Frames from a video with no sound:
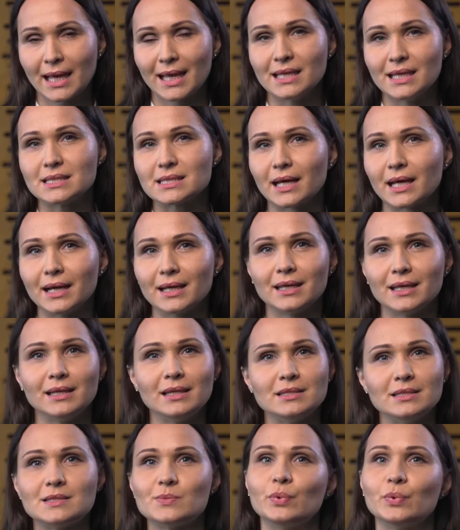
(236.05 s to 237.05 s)
it's like an
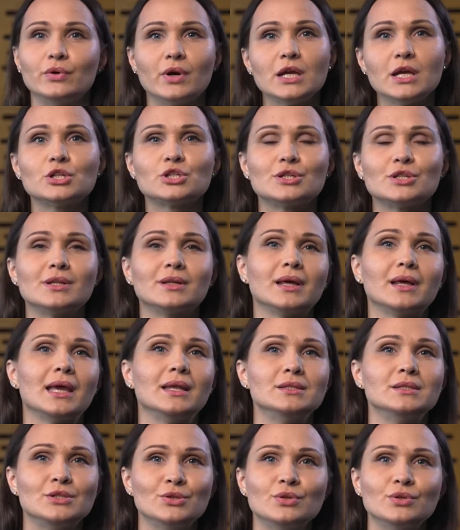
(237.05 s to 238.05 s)
inspirational
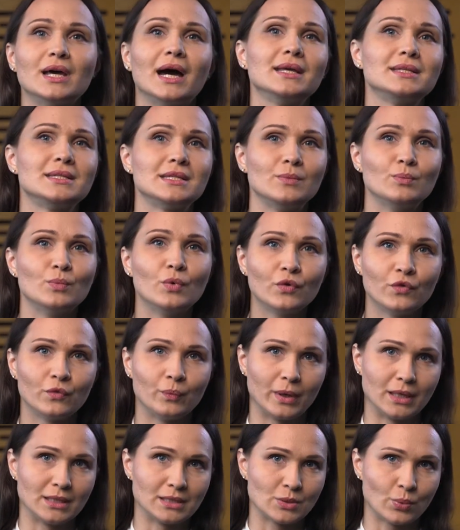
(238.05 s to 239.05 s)
and uniting
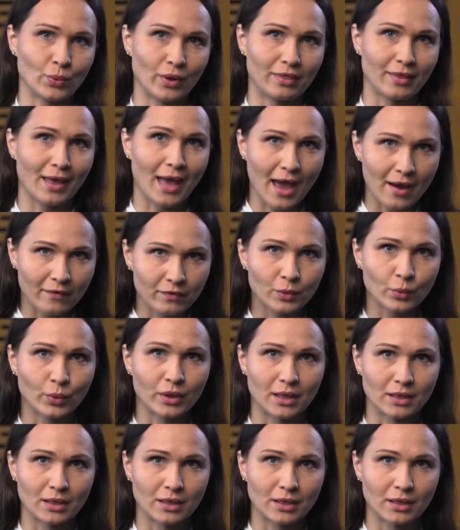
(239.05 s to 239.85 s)
movement with everyone